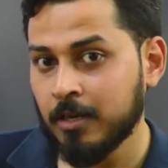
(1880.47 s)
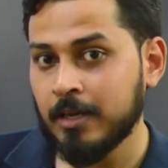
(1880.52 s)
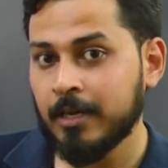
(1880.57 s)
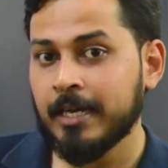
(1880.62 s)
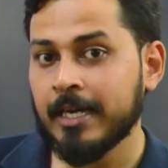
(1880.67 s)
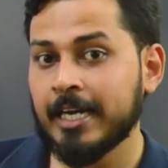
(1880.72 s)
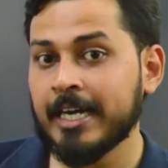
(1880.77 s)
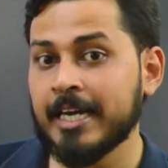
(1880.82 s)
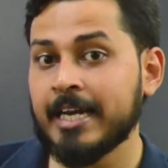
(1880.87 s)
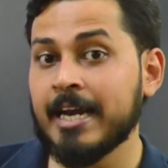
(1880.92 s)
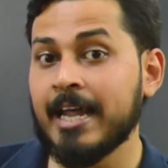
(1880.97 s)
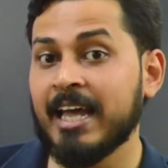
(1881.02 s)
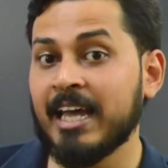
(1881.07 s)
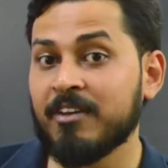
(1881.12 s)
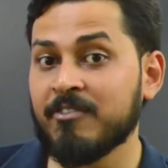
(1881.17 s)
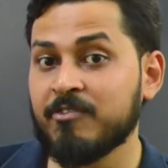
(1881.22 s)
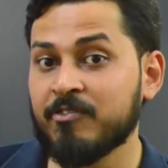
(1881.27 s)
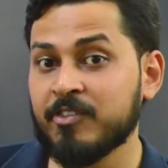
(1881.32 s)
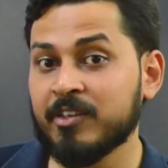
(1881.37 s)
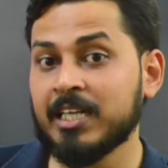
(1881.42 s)
In
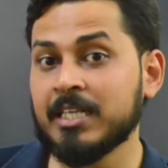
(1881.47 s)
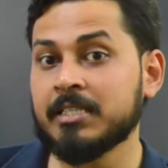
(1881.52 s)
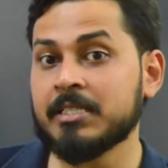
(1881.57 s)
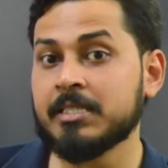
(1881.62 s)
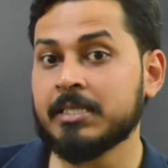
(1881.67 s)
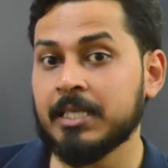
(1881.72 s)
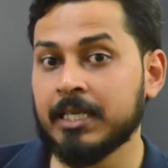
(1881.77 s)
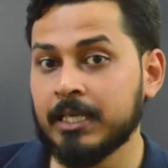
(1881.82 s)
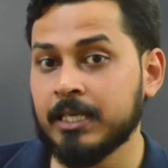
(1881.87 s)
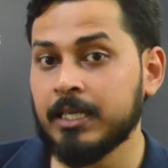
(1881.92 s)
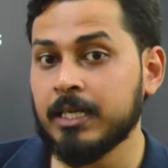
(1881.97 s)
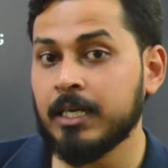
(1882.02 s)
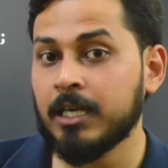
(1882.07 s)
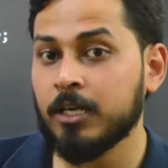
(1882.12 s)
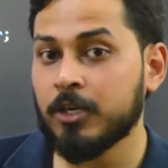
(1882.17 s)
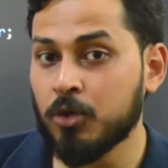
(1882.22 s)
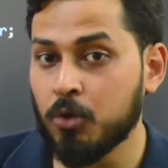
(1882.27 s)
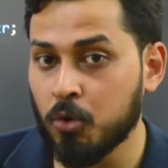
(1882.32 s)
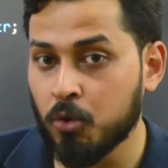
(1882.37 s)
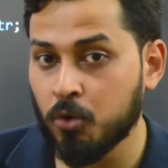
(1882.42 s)
every single
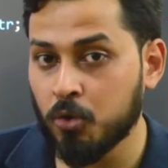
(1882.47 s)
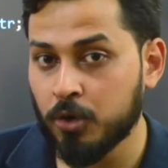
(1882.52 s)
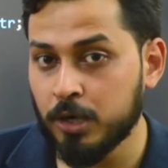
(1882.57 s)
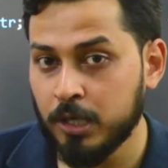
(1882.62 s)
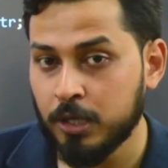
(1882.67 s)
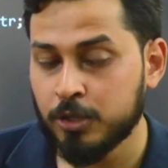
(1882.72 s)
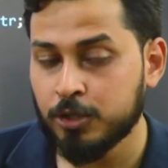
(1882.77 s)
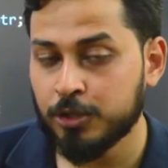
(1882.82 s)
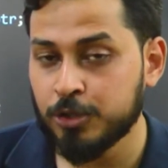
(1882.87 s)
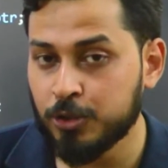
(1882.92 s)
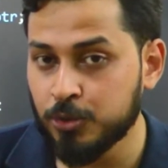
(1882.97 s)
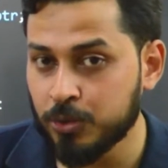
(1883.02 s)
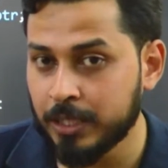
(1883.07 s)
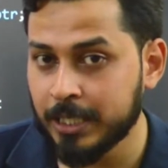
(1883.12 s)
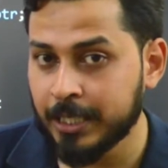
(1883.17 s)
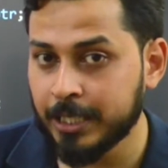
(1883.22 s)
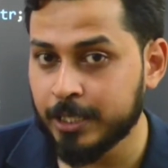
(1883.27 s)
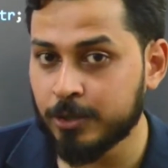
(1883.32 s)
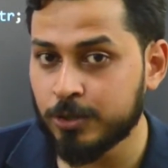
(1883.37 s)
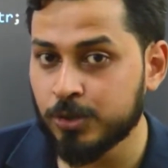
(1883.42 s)
node you need
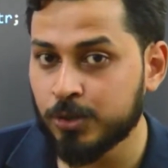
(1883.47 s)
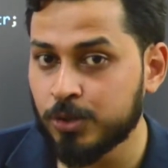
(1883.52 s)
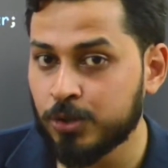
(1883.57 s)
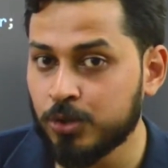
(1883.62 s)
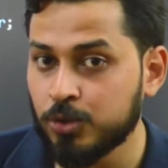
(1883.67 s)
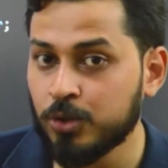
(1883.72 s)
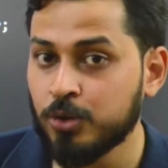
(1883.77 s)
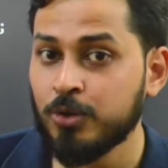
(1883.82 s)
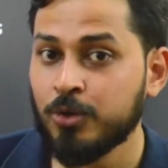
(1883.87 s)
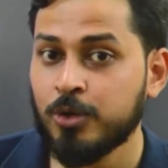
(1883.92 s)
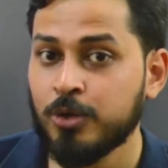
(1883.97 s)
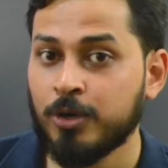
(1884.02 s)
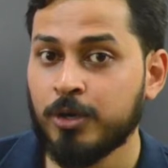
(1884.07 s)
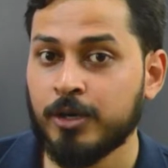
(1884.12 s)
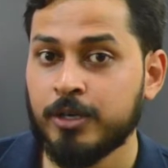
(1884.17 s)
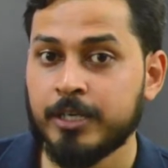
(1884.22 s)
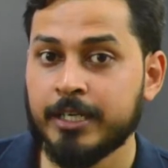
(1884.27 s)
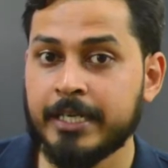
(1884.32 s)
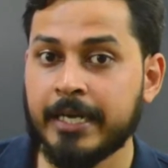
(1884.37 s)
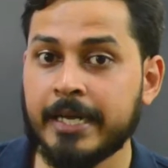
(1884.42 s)
to do
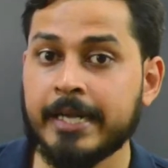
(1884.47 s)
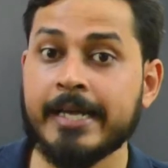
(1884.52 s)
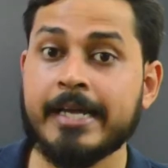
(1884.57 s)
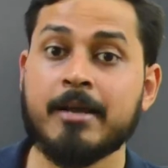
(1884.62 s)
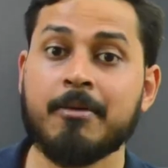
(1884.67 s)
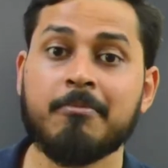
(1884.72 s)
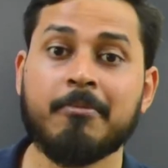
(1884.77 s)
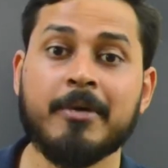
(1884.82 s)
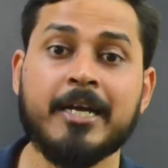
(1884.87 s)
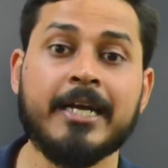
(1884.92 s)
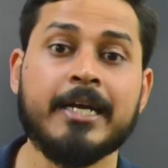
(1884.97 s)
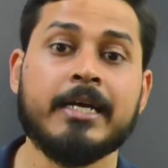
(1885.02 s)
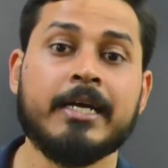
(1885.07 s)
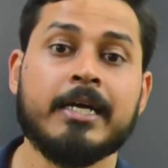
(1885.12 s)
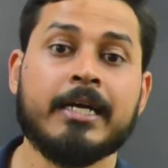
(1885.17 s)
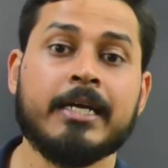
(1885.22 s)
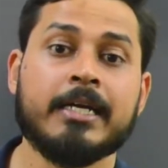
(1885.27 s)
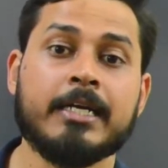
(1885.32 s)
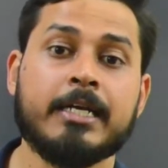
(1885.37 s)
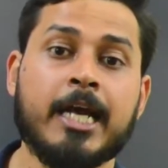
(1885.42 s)
DMA,
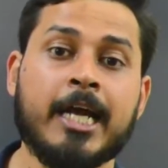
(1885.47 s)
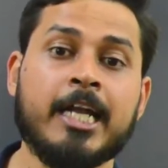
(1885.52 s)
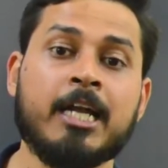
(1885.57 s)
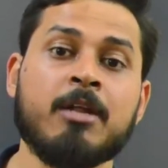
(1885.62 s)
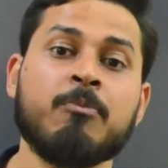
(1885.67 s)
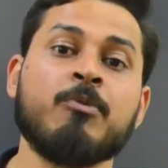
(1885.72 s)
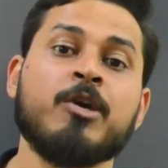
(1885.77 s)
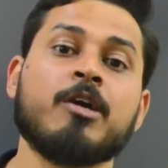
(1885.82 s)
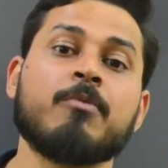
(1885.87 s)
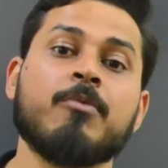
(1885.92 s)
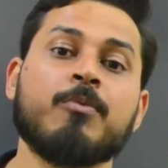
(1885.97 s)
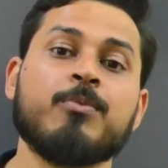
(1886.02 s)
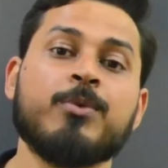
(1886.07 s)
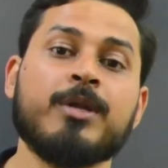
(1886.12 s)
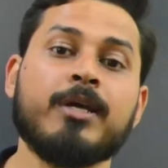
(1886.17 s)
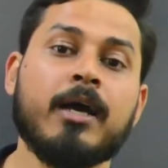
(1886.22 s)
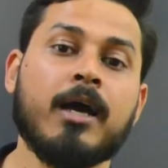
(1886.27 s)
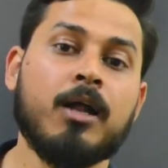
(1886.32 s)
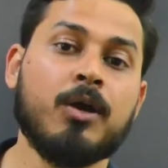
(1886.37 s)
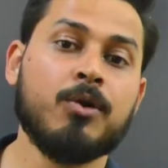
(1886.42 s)
dynamic memory
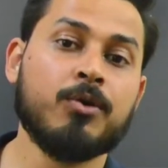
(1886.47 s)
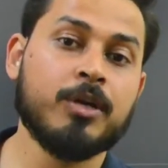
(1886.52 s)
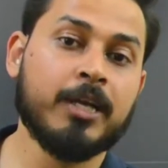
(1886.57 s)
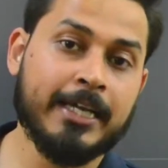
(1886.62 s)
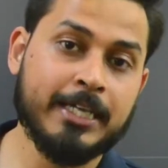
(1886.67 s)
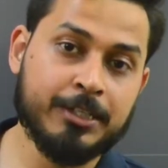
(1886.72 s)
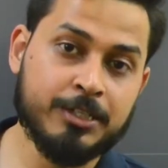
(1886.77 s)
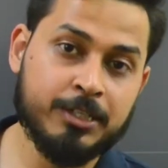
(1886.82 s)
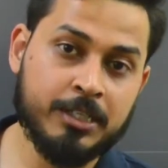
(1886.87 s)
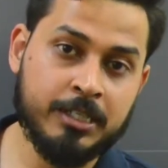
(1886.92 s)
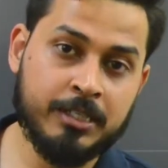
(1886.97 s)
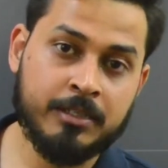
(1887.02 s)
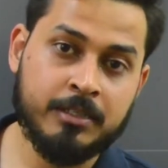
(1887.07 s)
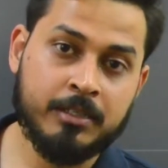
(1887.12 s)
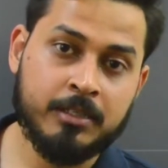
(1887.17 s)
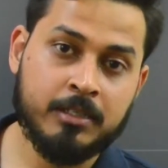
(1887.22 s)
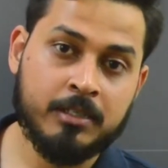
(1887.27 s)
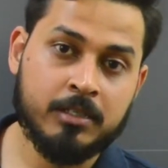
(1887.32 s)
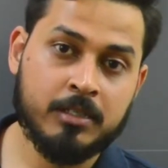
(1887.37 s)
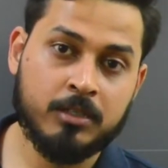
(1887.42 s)
allocation.
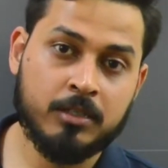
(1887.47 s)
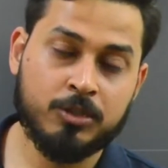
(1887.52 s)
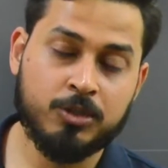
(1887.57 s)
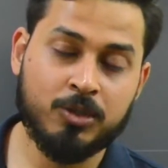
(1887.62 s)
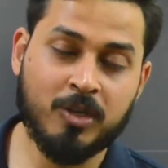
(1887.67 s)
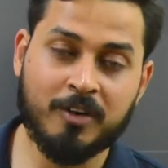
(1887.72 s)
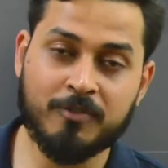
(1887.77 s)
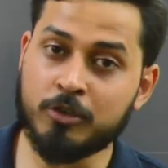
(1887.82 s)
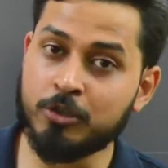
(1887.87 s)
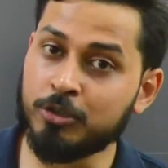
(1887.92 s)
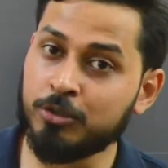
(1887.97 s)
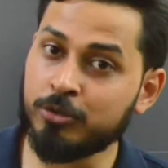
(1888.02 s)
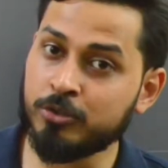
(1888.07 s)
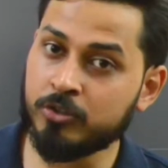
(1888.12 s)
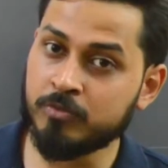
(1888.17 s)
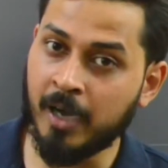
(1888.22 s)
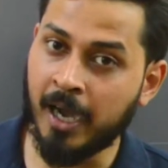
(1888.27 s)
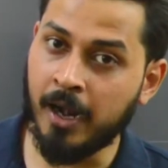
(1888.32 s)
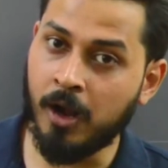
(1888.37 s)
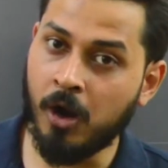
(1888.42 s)
You have to use
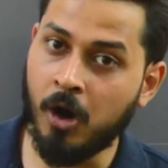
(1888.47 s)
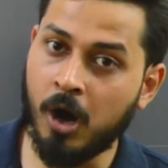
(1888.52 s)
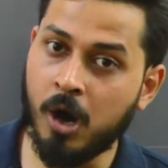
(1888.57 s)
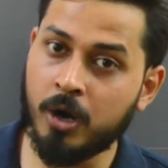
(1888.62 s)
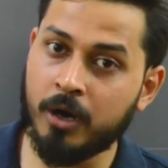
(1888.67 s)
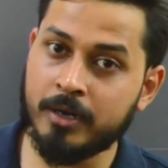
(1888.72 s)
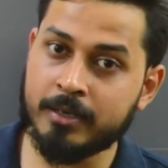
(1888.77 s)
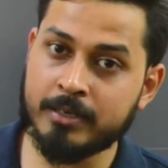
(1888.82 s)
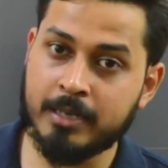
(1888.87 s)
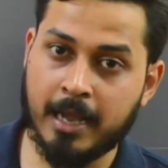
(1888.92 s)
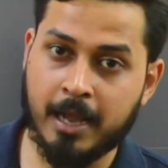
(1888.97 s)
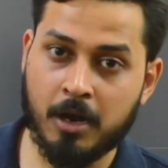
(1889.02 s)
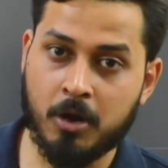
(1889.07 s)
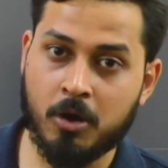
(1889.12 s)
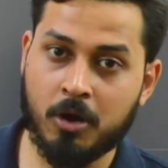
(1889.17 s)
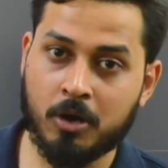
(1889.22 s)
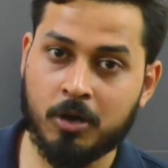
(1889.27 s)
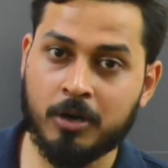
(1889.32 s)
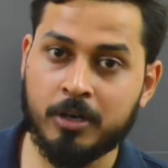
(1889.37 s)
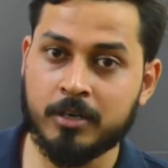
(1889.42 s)
malloc or calloc,
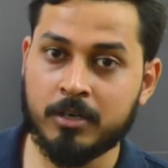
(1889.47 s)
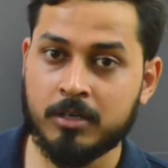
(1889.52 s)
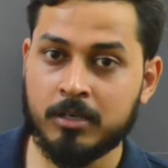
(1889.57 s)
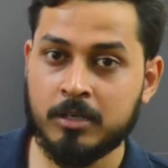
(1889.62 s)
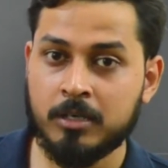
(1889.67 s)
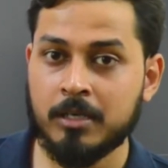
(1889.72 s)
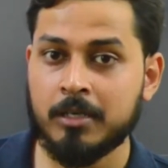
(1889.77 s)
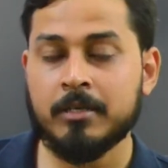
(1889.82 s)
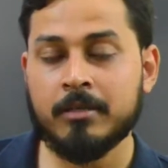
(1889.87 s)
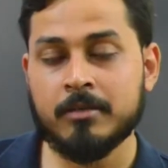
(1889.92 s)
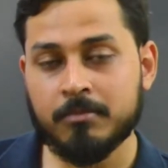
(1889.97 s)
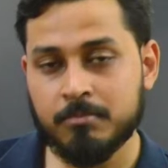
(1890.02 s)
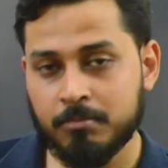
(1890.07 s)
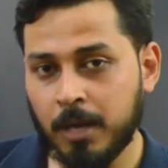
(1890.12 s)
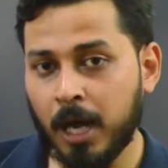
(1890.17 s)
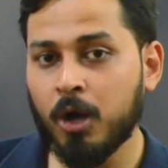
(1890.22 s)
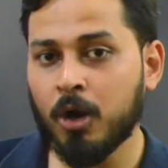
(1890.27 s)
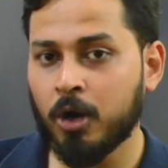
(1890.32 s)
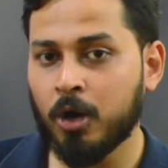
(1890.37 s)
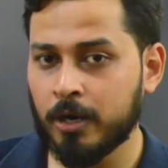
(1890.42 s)
or
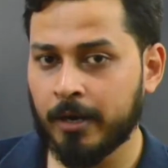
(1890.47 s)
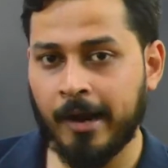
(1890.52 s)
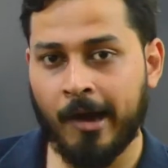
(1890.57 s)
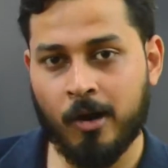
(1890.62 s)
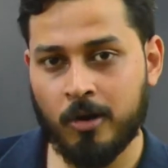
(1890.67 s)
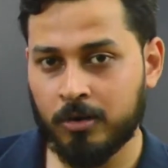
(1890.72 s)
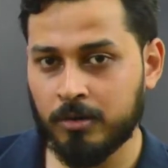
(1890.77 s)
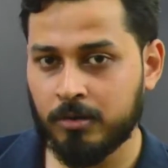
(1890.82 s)
malloc or calloc.